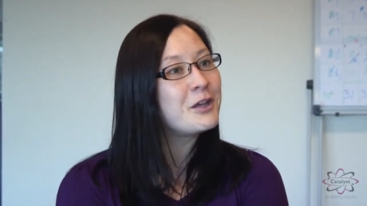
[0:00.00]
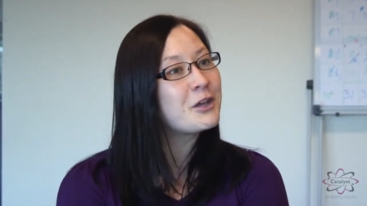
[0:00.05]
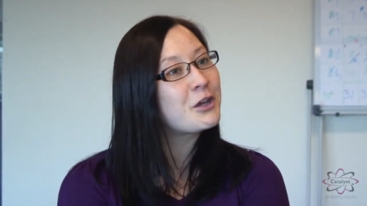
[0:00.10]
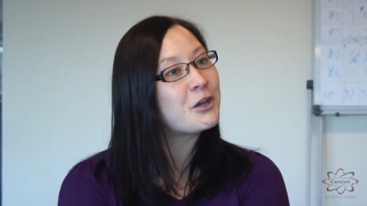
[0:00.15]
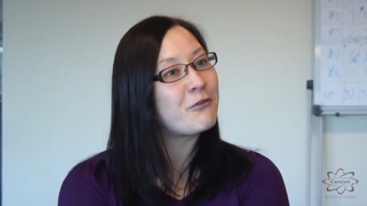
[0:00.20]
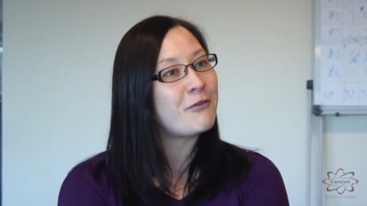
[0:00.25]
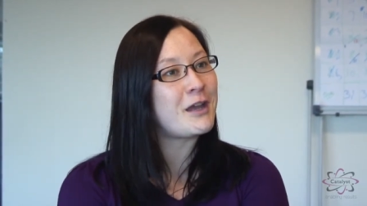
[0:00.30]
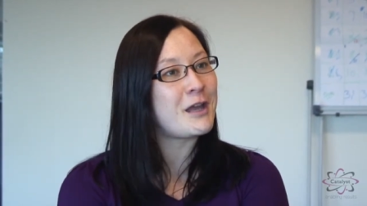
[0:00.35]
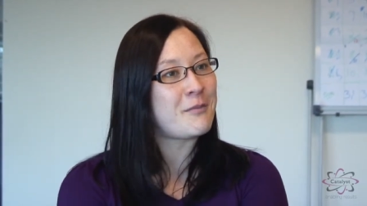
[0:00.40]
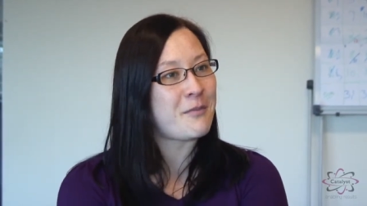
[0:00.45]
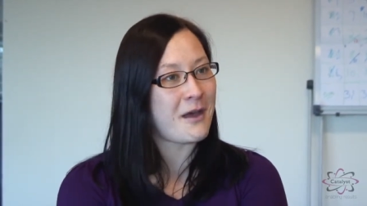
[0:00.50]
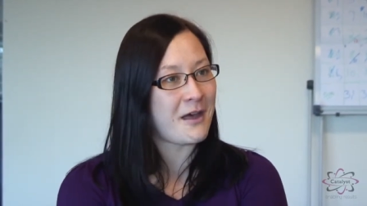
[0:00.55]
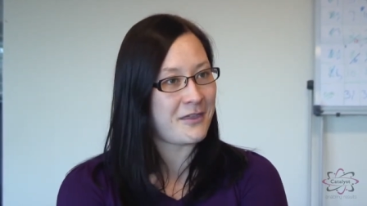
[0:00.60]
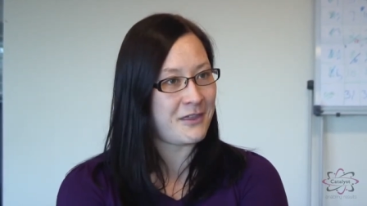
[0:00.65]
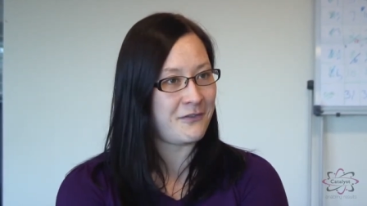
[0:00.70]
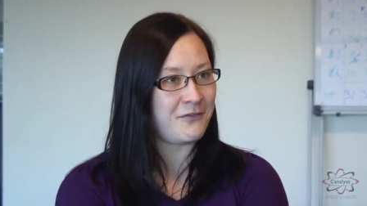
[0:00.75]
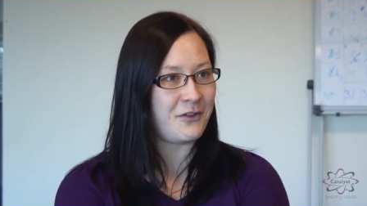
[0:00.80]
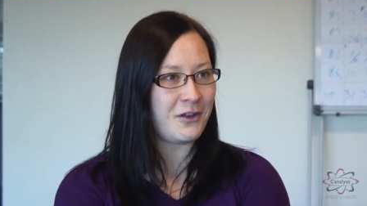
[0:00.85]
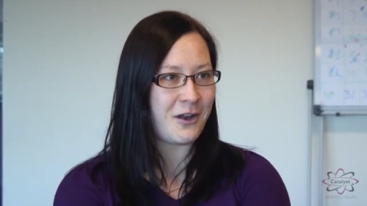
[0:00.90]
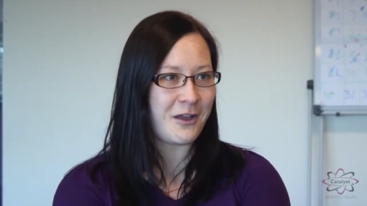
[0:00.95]
career
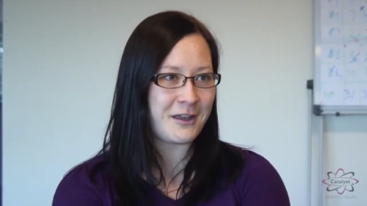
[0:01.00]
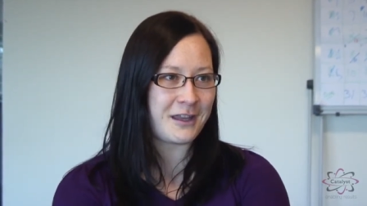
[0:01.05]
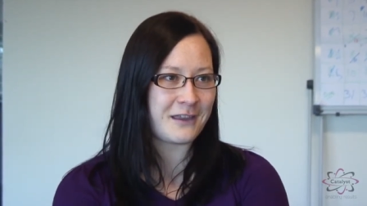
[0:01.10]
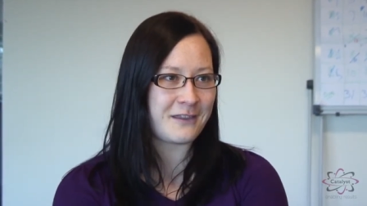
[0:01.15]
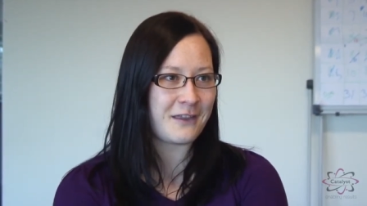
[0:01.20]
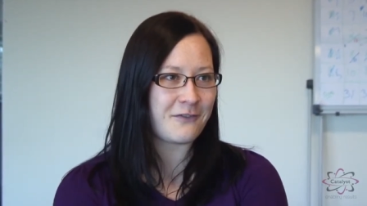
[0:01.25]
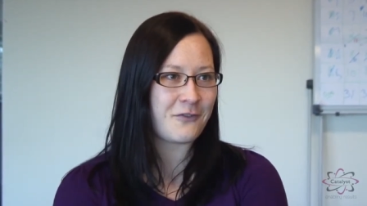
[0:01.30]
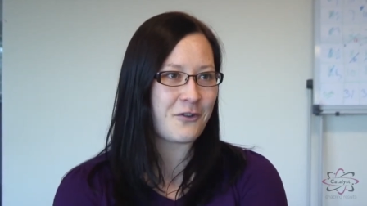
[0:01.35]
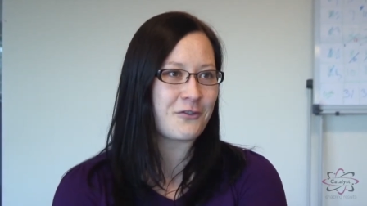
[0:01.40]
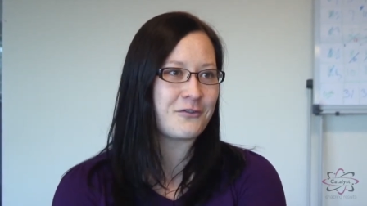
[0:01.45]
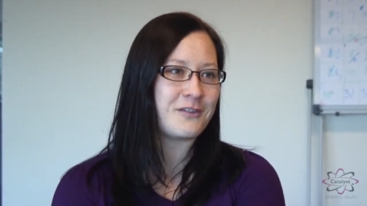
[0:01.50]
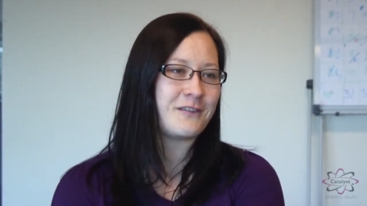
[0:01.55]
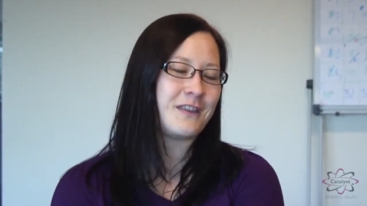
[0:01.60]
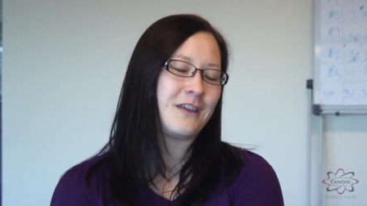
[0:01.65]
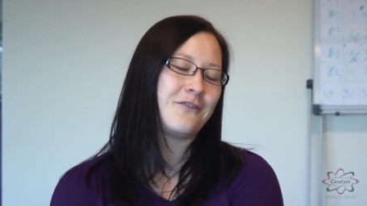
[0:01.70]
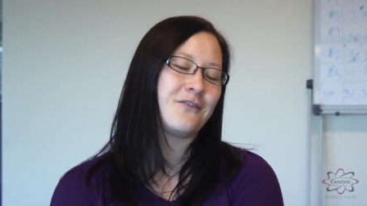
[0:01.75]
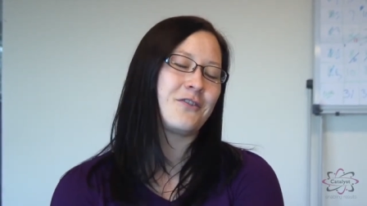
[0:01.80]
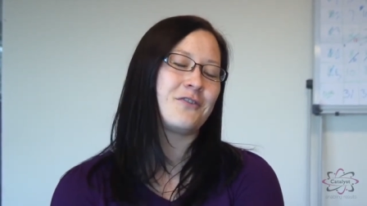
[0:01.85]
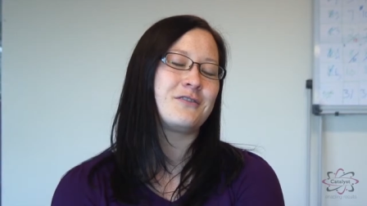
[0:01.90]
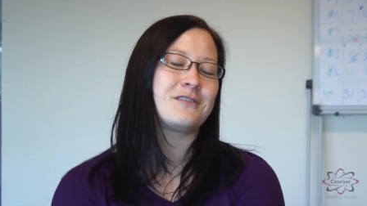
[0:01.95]
path, if you like, and
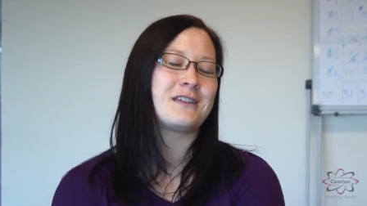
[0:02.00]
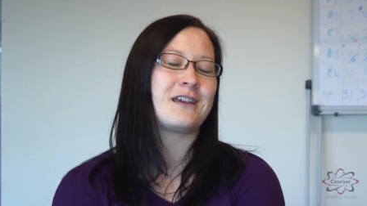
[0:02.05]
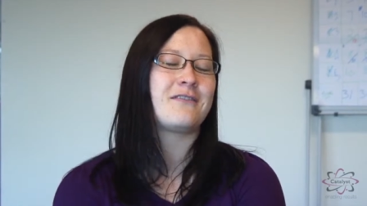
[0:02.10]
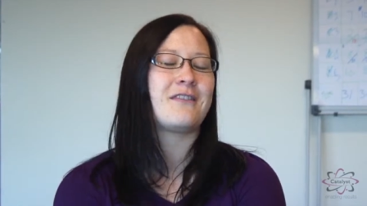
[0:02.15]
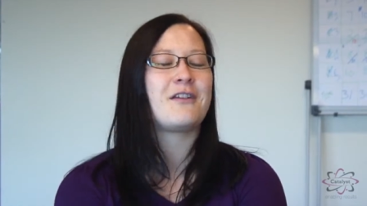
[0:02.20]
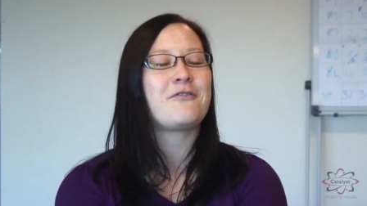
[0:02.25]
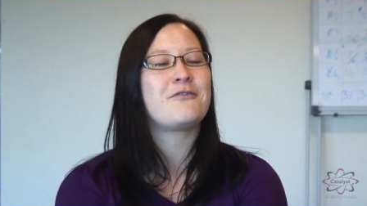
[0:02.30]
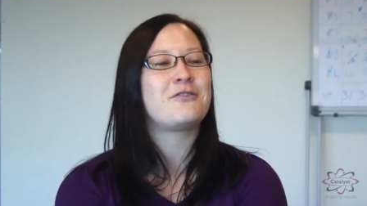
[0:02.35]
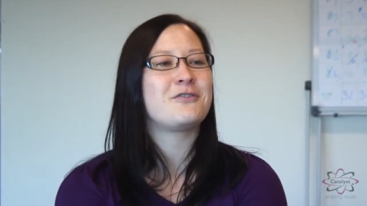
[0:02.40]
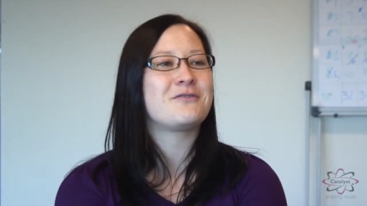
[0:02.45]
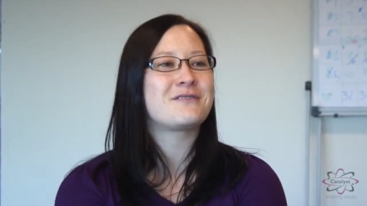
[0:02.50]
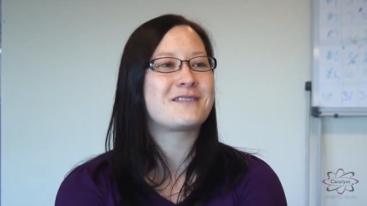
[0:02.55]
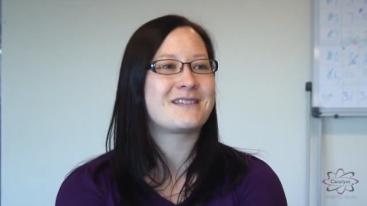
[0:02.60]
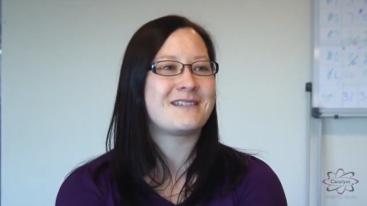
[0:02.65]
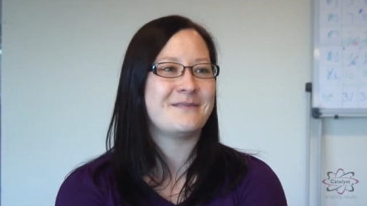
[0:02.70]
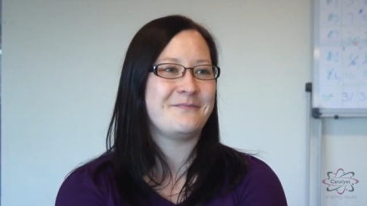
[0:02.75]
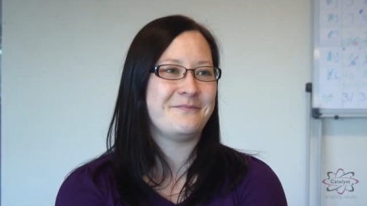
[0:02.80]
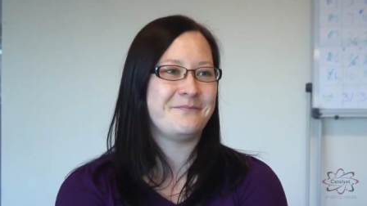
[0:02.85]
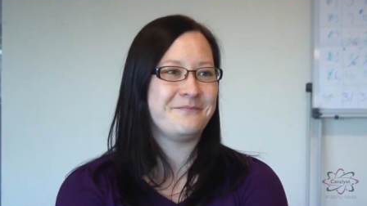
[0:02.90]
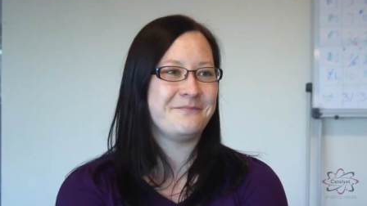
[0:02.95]
they've gone down that route.